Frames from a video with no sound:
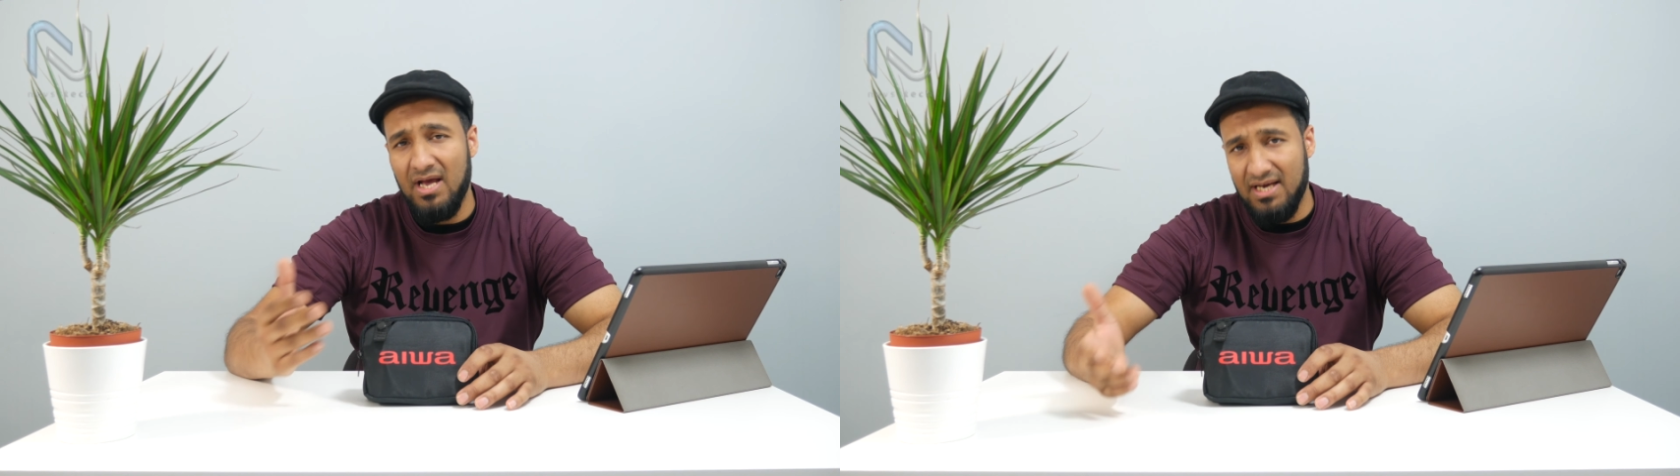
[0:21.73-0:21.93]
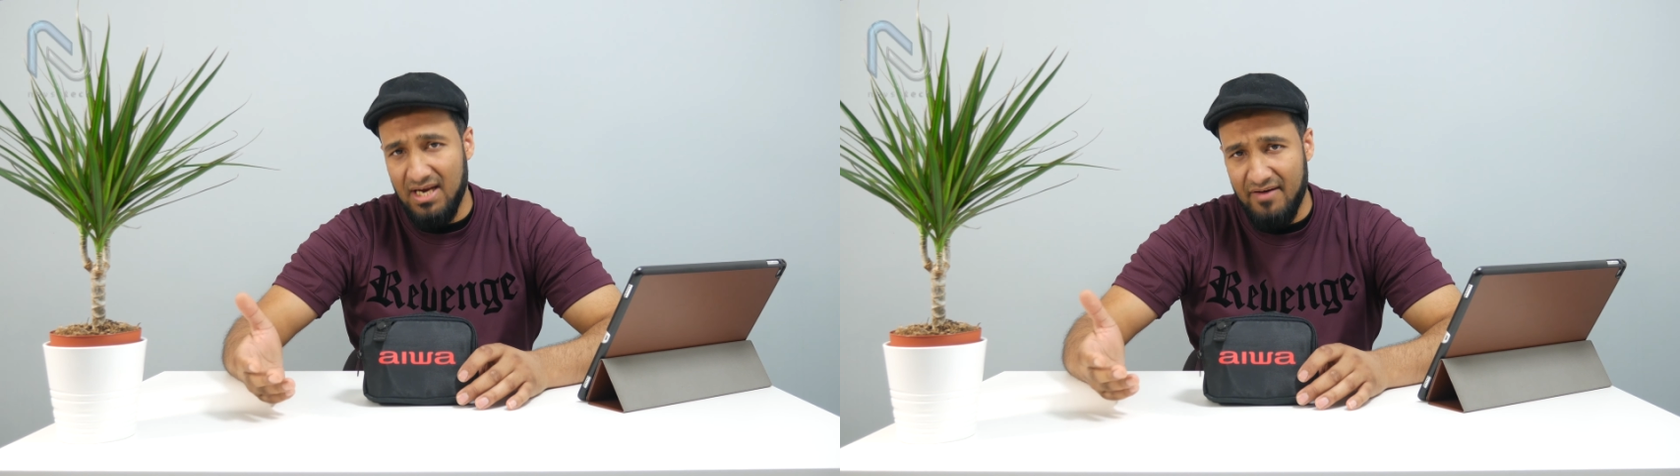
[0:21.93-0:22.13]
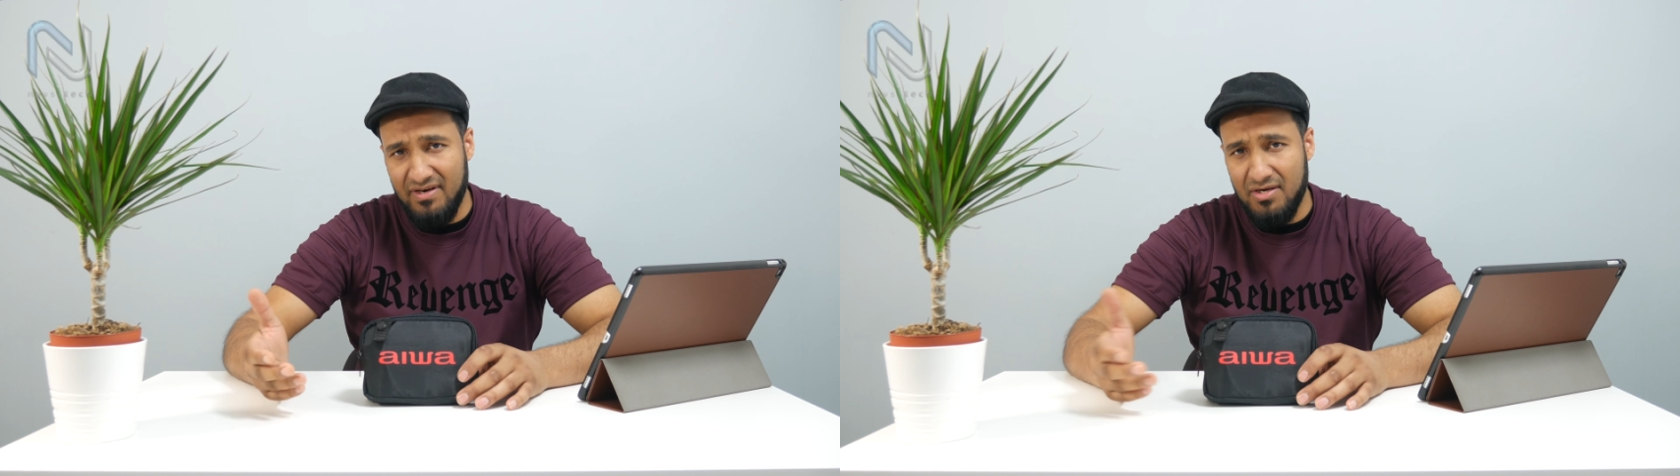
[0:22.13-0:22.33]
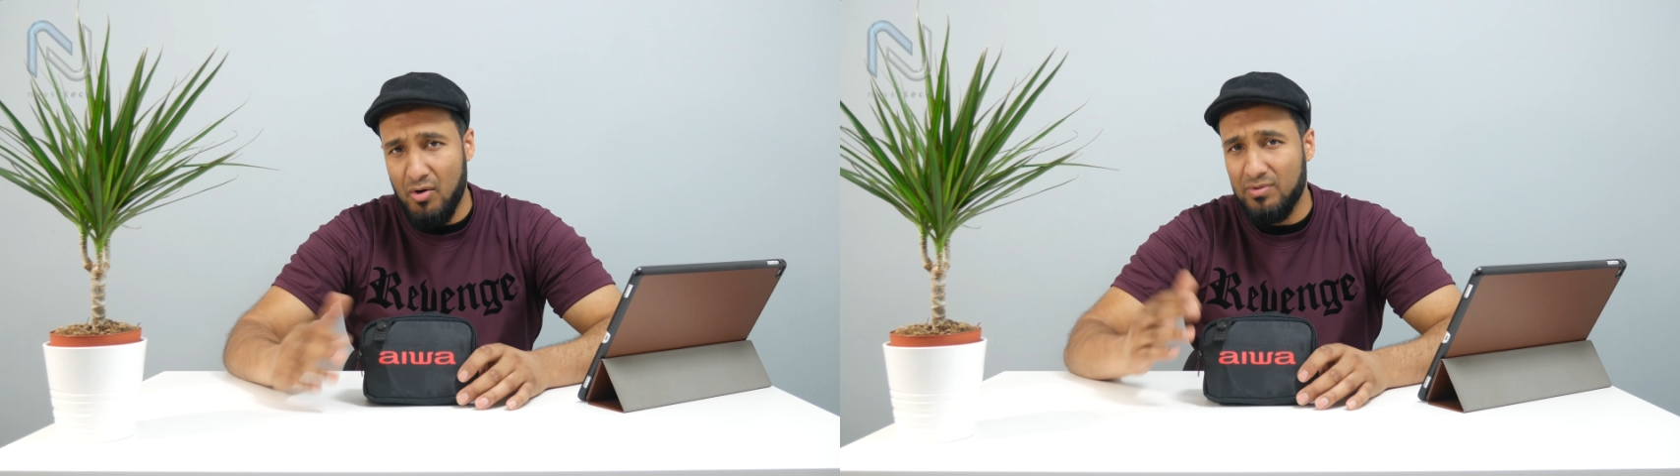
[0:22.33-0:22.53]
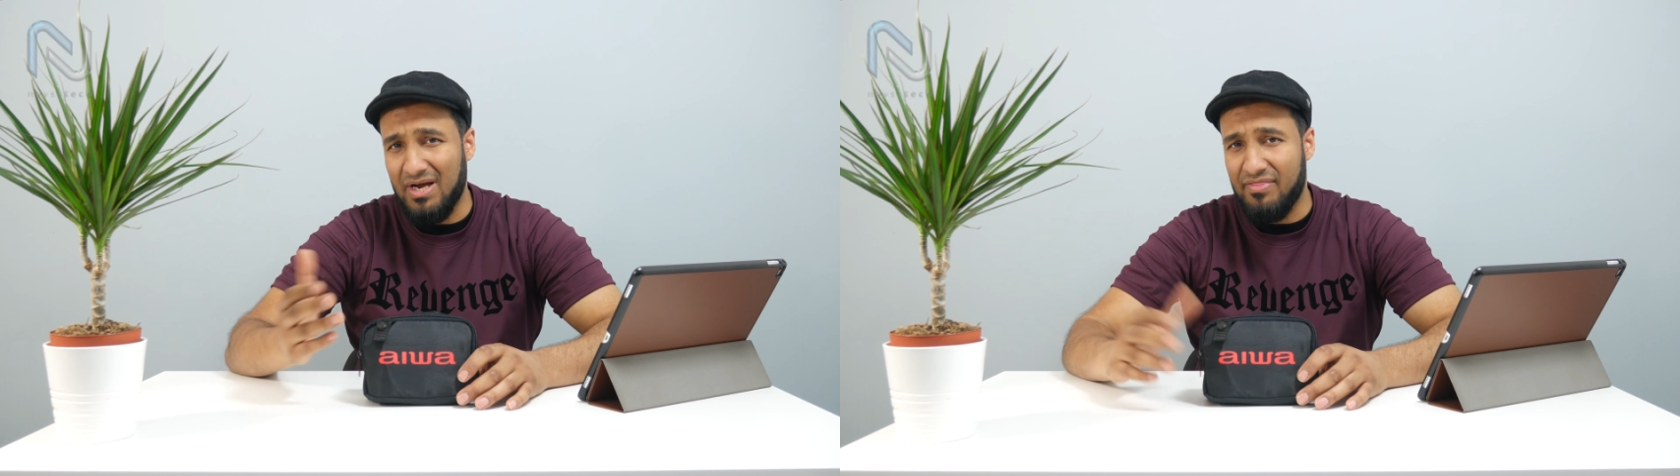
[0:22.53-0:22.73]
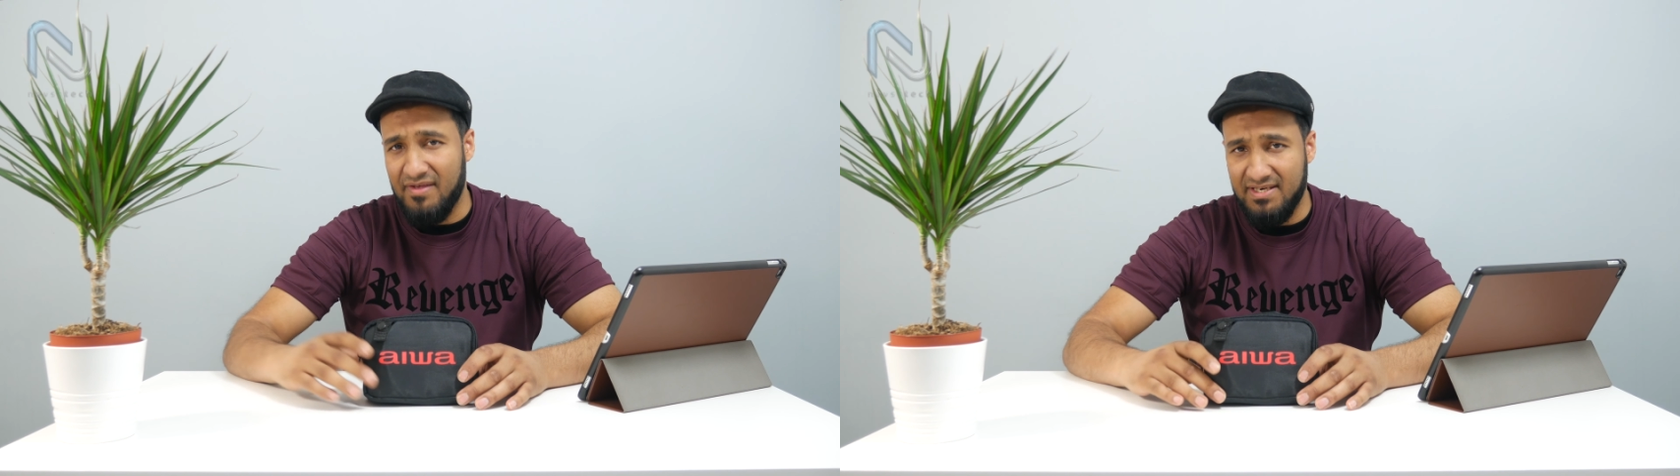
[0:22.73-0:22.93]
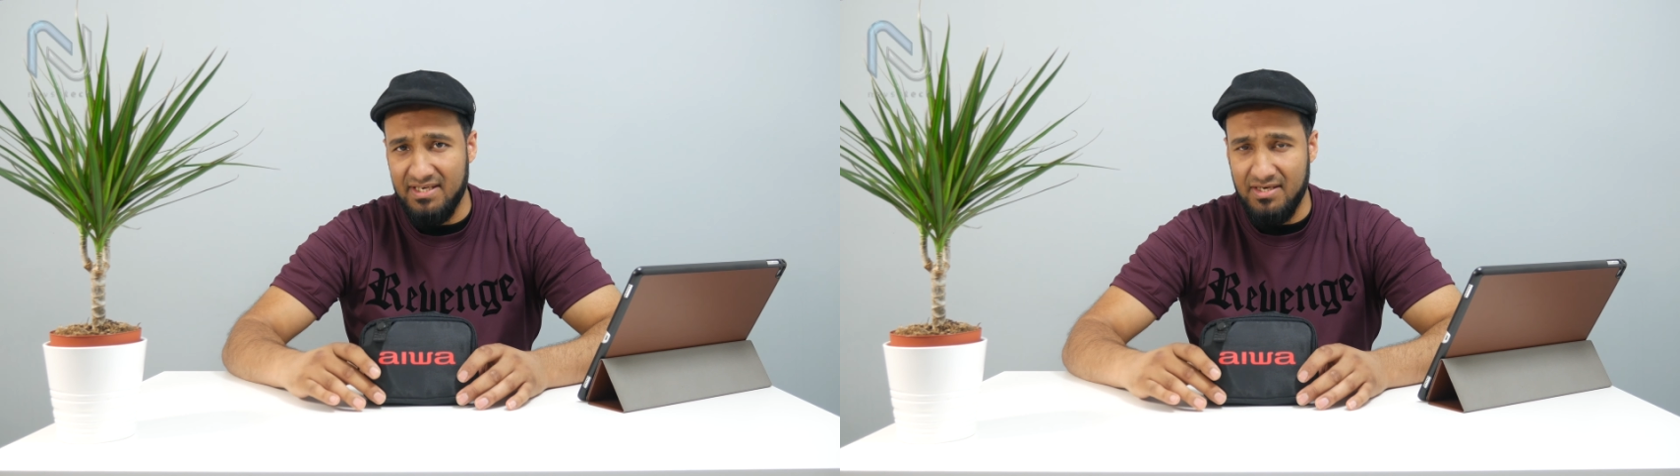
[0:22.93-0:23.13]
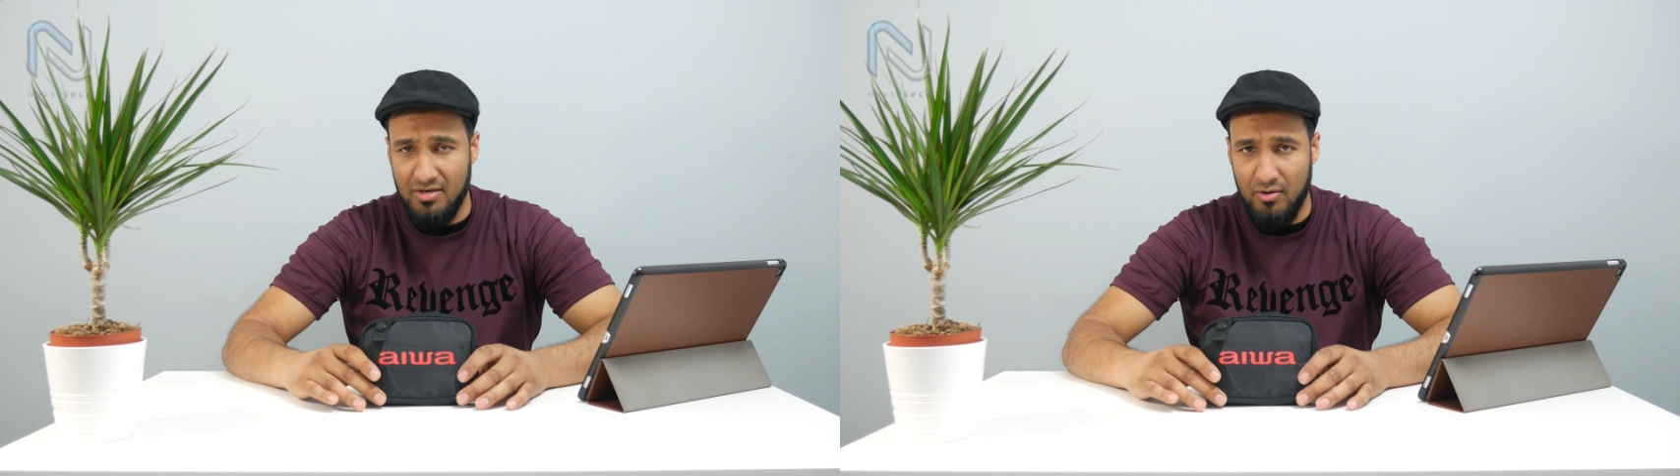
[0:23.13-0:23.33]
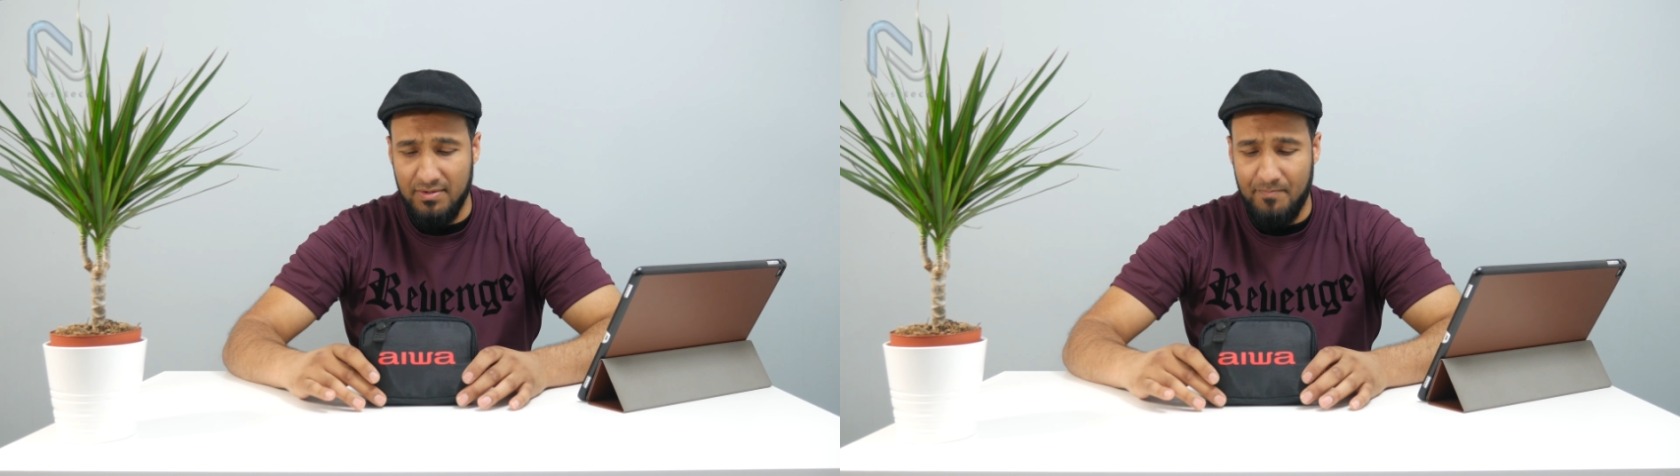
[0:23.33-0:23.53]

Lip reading: 11-year-old and 13-year-old.